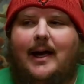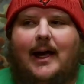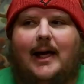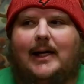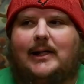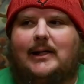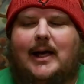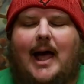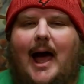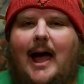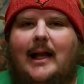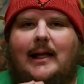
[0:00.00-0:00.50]

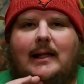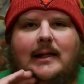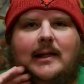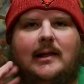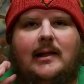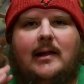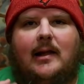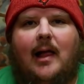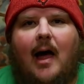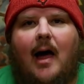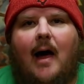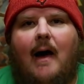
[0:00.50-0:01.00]
I
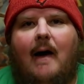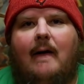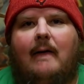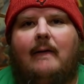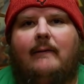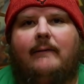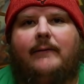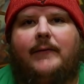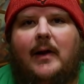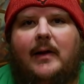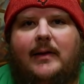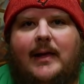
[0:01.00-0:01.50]

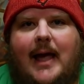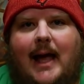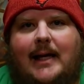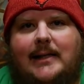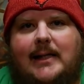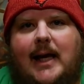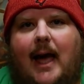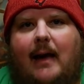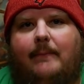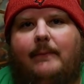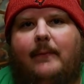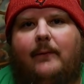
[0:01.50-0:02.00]
love that
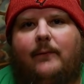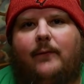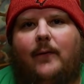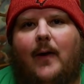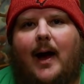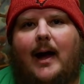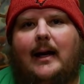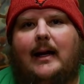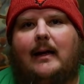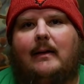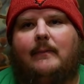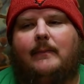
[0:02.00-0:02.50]
type of
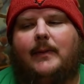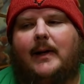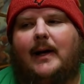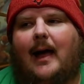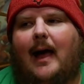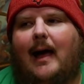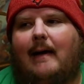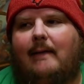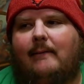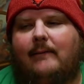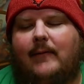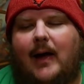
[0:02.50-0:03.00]
writing, but
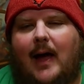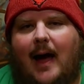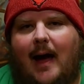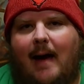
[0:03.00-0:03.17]
I've,